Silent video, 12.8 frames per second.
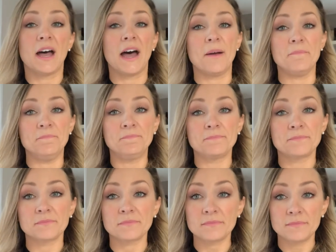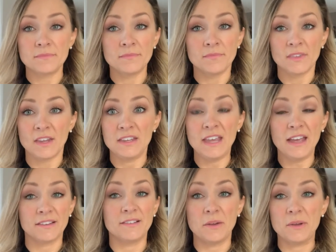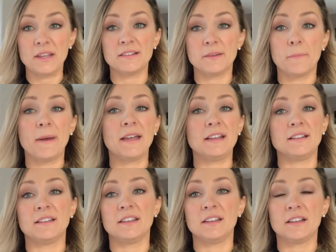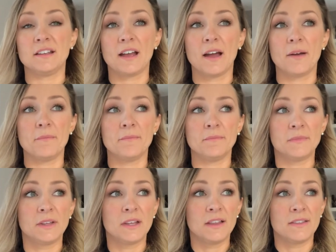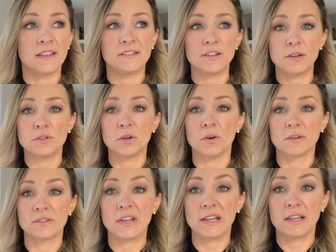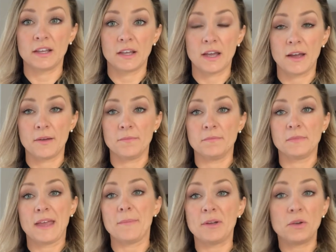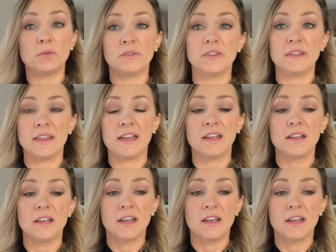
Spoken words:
So it's a paint that there's no toxic chemicals in there.